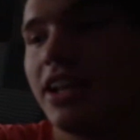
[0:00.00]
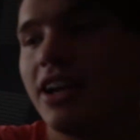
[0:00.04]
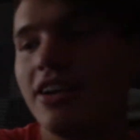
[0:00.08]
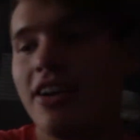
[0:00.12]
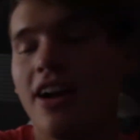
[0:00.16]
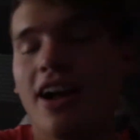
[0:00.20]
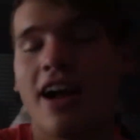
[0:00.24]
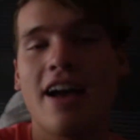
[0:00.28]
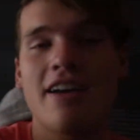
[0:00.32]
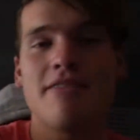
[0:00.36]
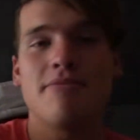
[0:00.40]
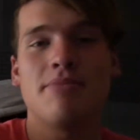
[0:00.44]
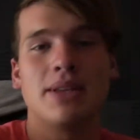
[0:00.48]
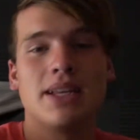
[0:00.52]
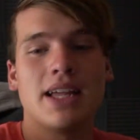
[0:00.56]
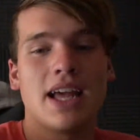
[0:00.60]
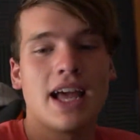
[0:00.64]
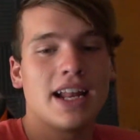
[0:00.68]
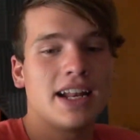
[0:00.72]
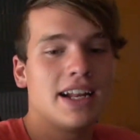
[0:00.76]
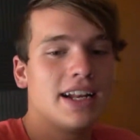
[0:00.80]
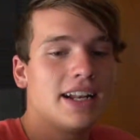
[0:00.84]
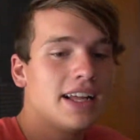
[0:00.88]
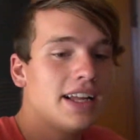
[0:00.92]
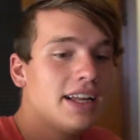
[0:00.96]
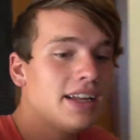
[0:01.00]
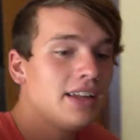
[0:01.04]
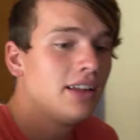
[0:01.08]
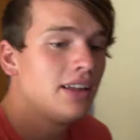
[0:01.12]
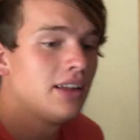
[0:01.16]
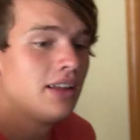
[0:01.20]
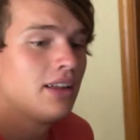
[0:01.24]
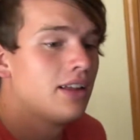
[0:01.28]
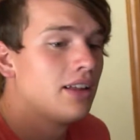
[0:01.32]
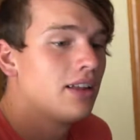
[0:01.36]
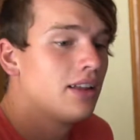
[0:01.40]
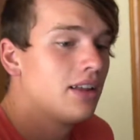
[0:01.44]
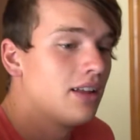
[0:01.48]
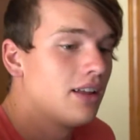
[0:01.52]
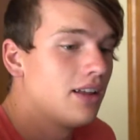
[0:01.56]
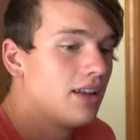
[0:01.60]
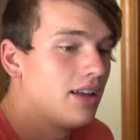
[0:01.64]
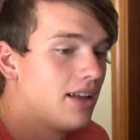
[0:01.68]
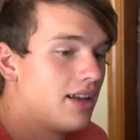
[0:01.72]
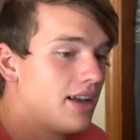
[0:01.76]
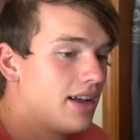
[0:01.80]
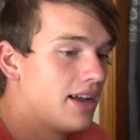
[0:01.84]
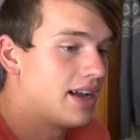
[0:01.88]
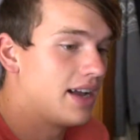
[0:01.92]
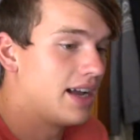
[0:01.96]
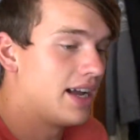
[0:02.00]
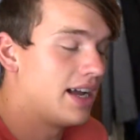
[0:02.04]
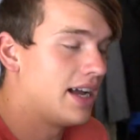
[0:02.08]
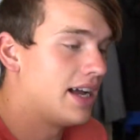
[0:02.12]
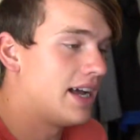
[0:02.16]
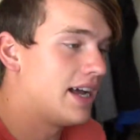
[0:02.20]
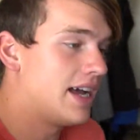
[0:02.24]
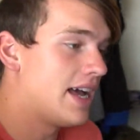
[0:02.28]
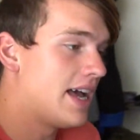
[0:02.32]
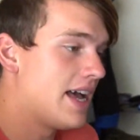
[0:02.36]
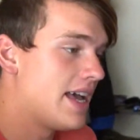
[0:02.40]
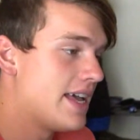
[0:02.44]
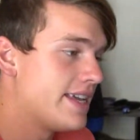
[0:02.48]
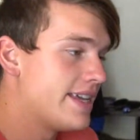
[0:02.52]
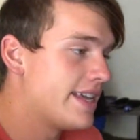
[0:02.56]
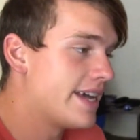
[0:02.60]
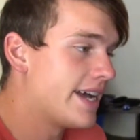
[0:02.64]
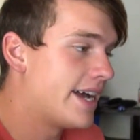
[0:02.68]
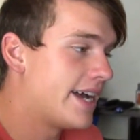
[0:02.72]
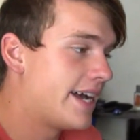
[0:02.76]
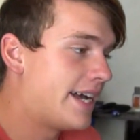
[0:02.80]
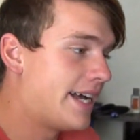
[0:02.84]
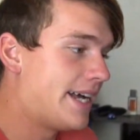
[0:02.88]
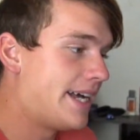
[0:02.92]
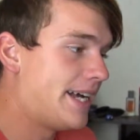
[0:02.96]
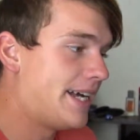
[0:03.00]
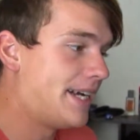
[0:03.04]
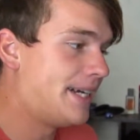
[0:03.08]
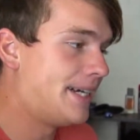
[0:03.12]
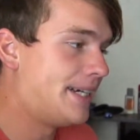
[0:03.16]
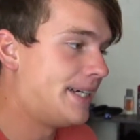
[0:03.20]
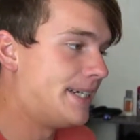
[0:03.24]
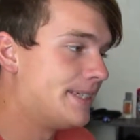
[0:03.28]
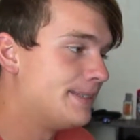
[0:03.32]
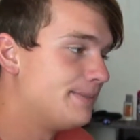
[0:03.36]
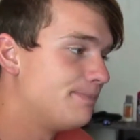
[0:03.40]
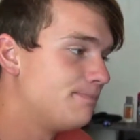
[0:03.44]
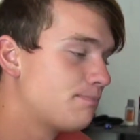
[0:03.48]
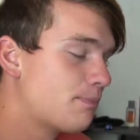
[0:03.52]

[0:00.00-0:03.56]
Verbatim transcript: here. I've been editing. I uh,